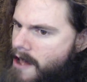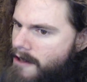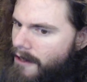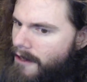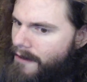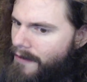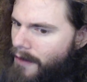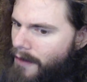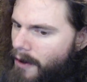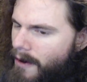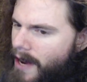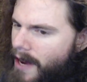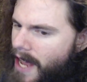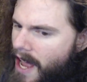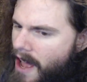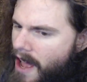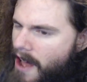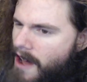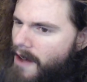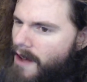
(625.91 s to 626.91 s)
The
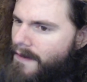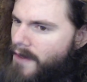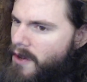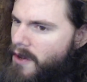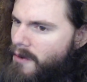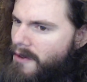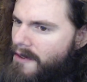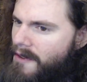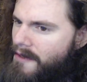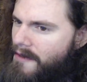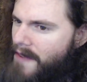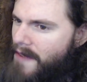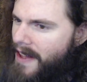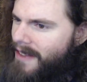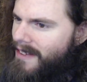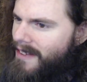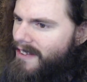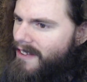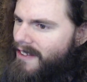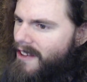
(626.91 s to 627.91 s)
flurry of new
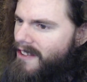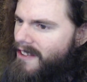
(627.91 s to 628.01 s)
defense